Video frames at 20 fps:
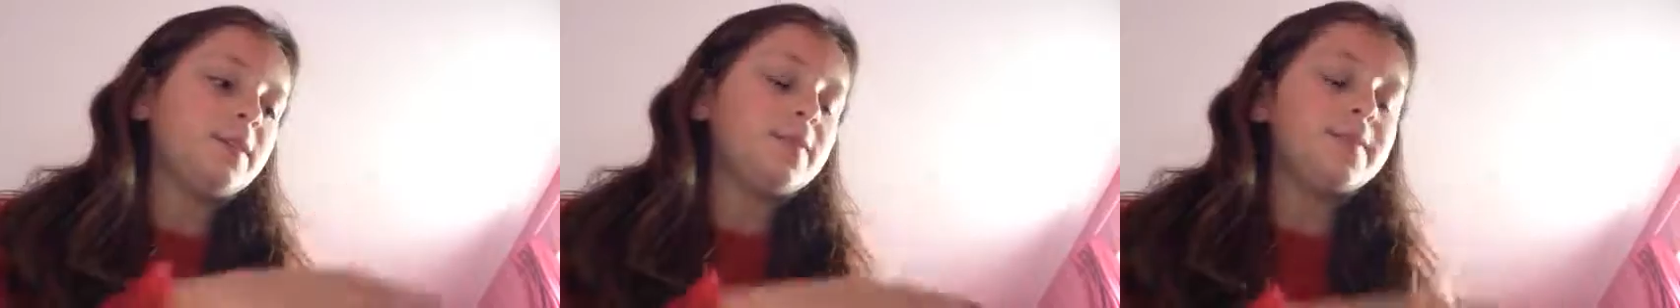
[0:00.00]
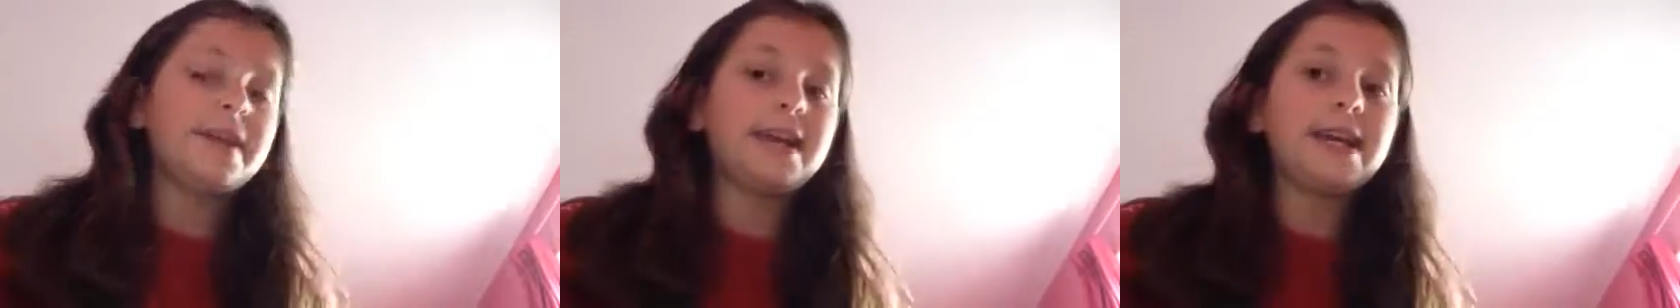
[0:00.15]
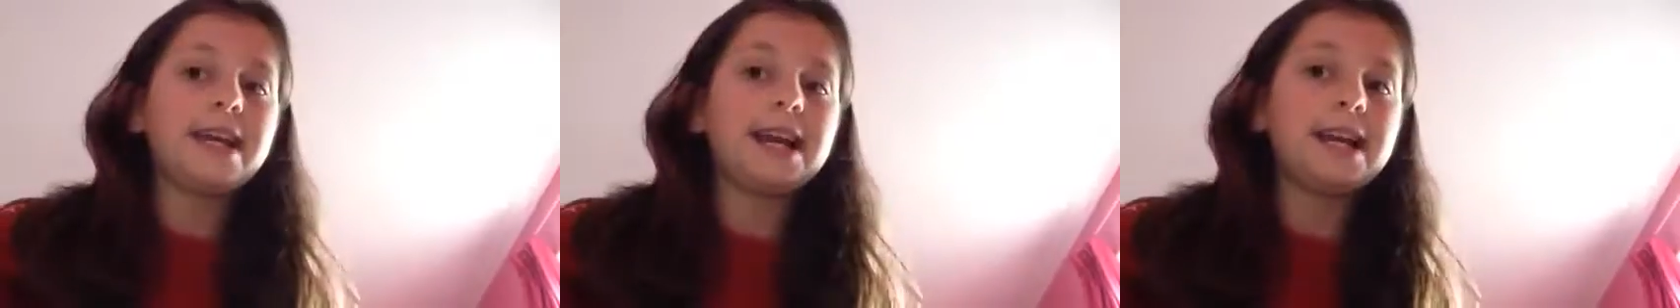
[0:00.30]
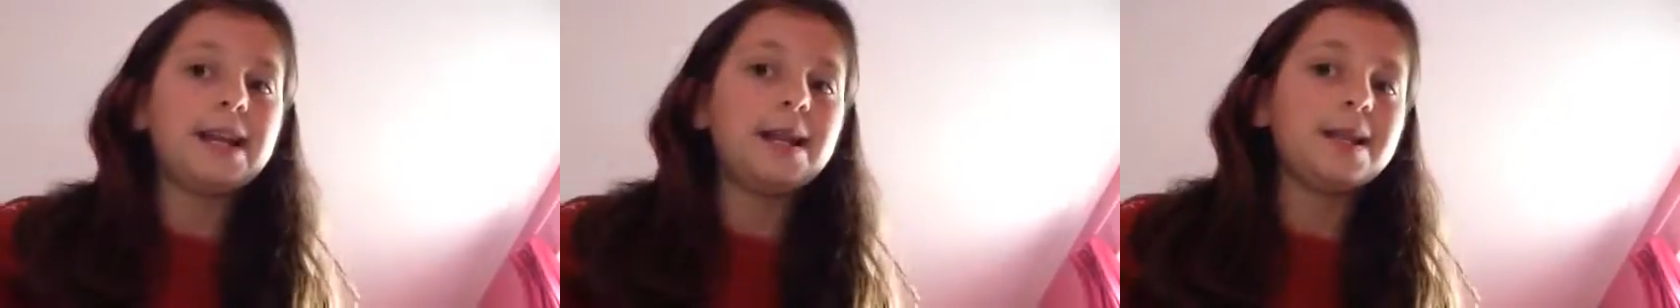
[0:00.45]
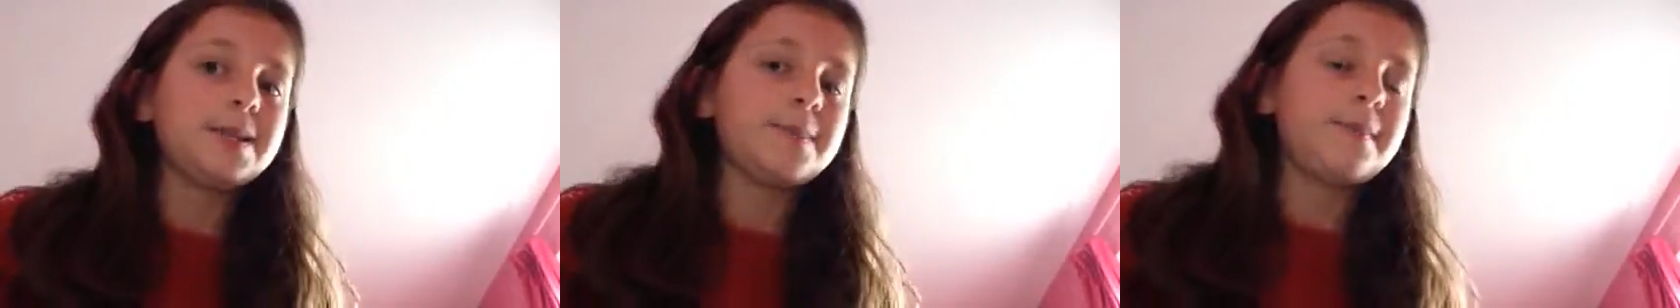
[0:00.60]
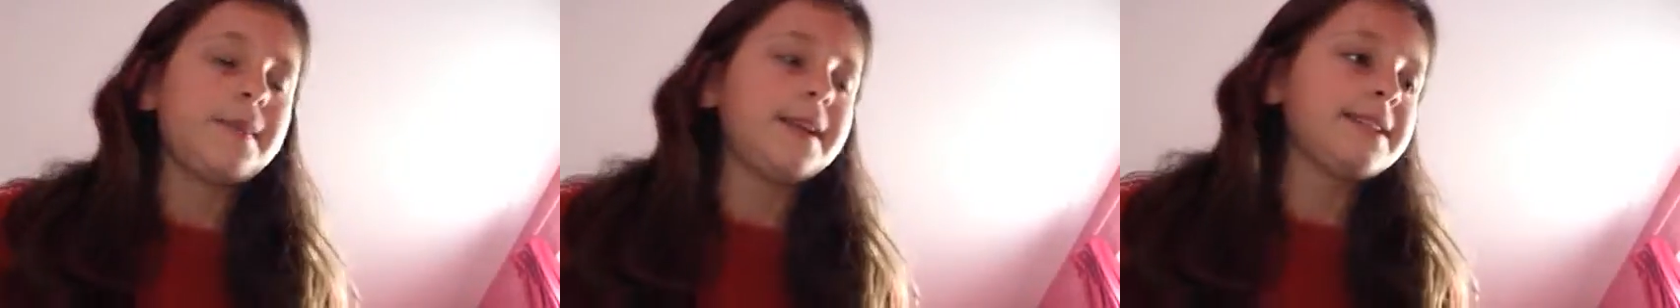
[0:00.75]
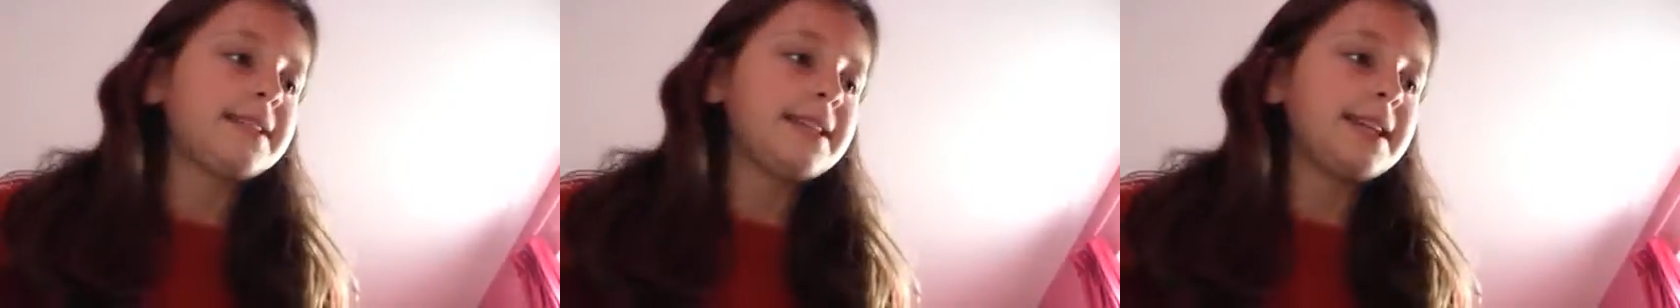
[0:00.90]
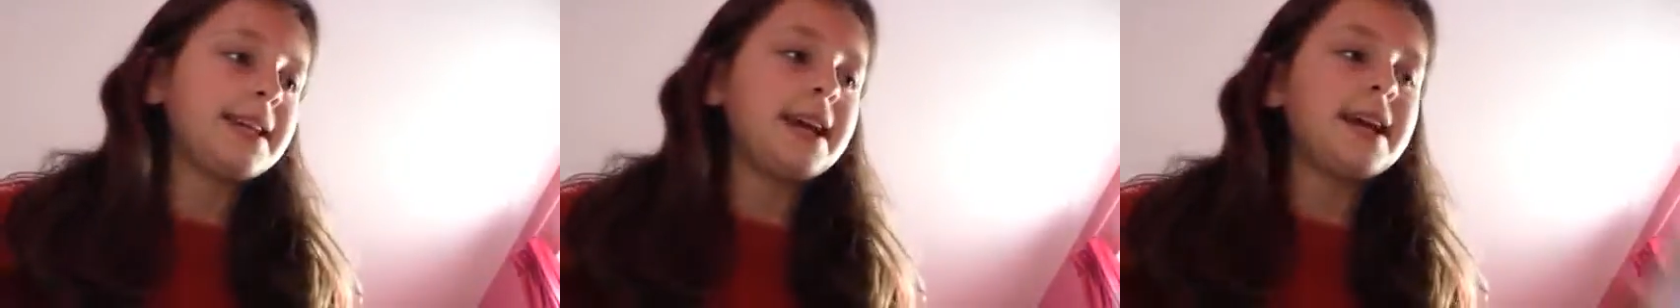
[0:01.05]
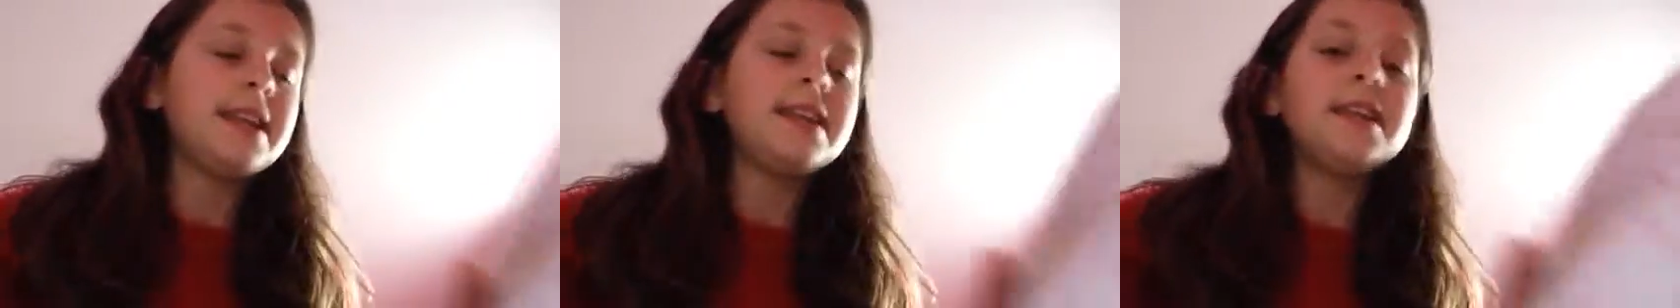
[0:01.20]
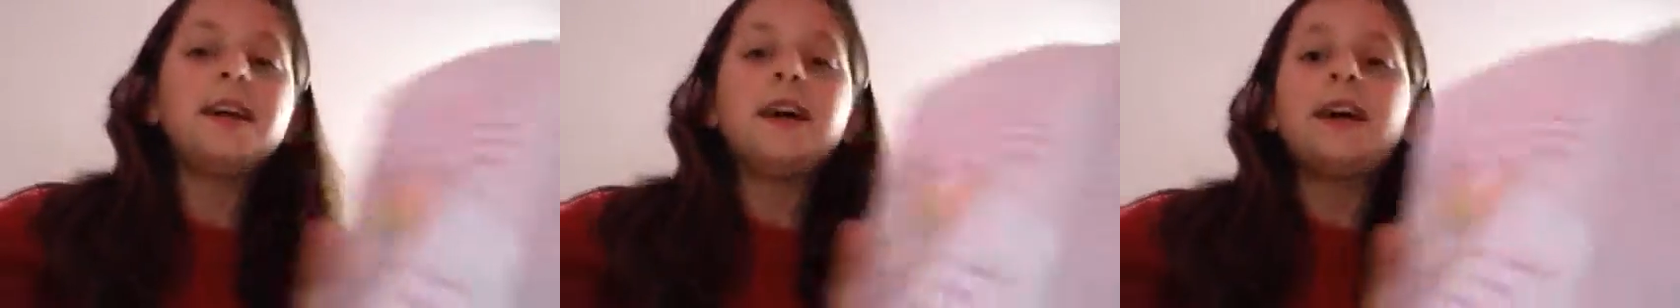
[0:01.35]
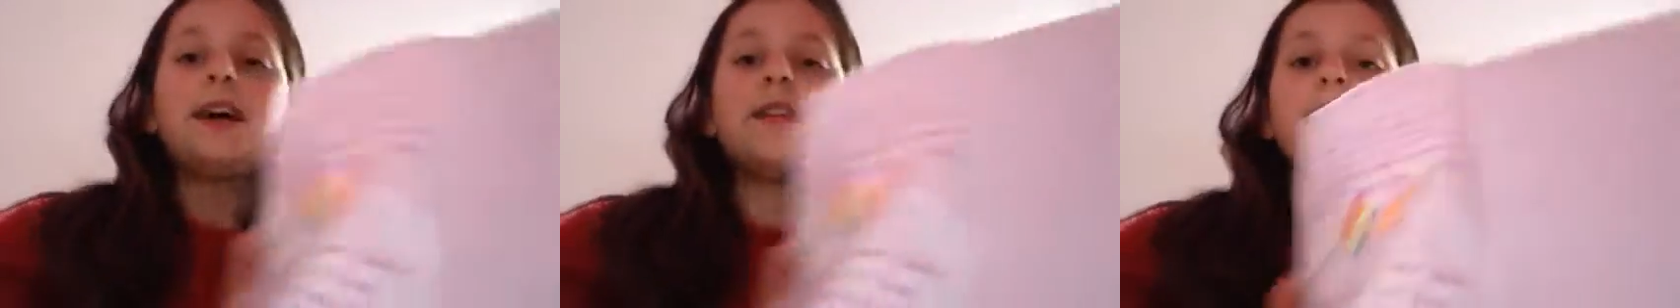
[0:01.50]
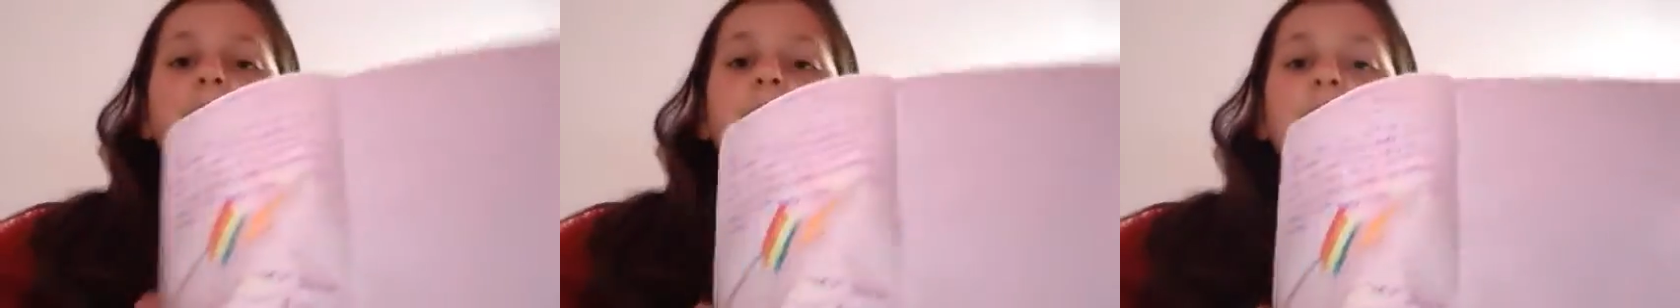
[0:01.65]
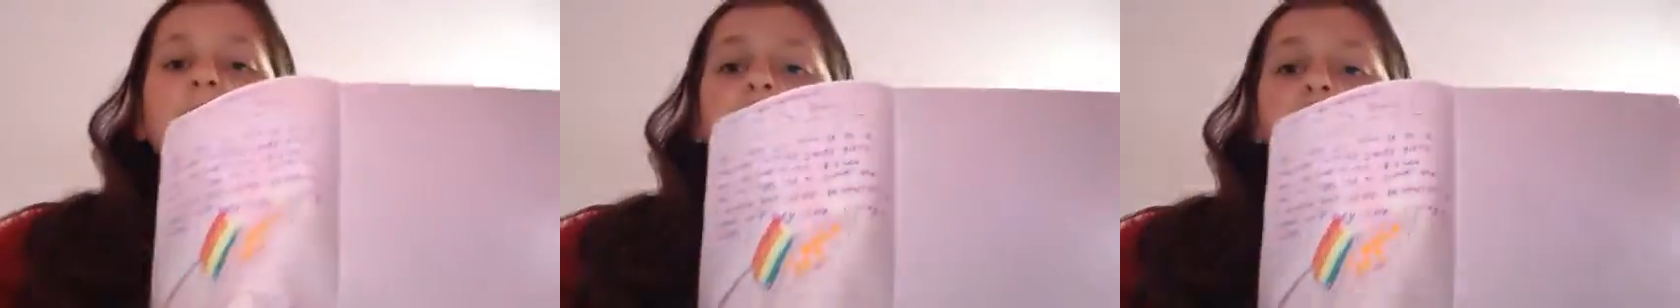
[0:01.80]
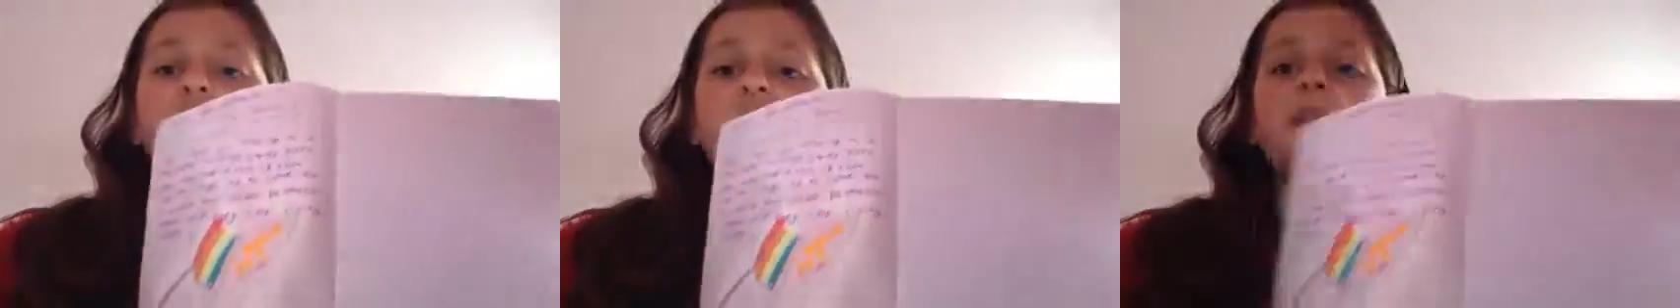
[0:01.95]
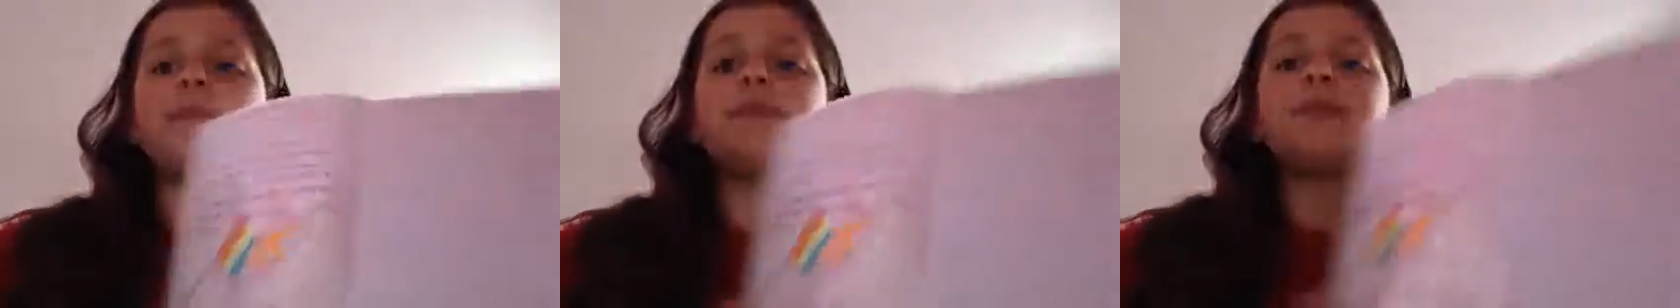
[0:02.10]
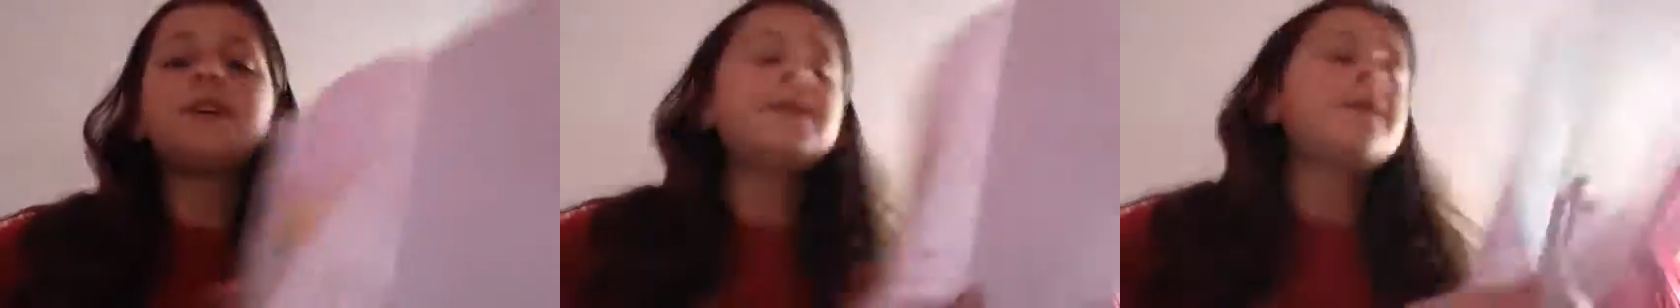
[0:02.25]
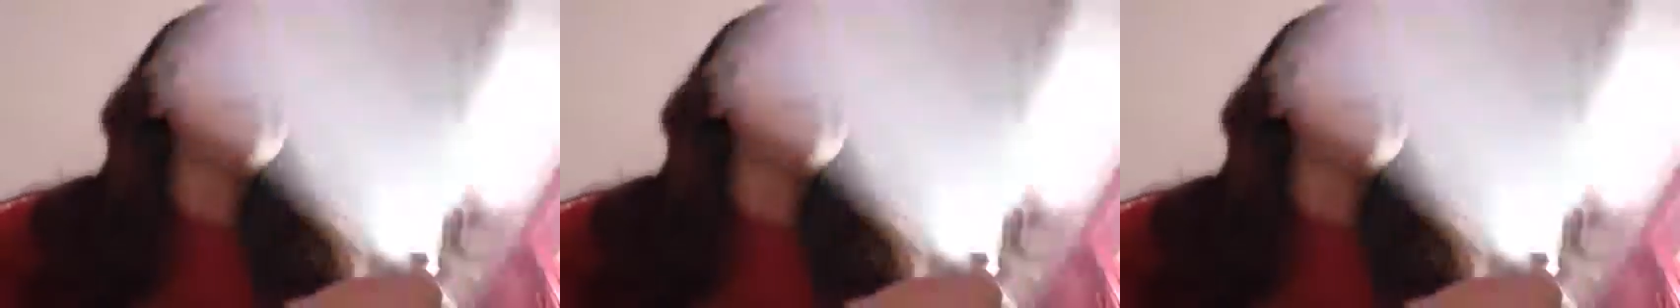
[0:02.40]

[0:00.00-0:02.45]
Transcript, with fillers: was me and Caitlin's mixed again. The next chapter,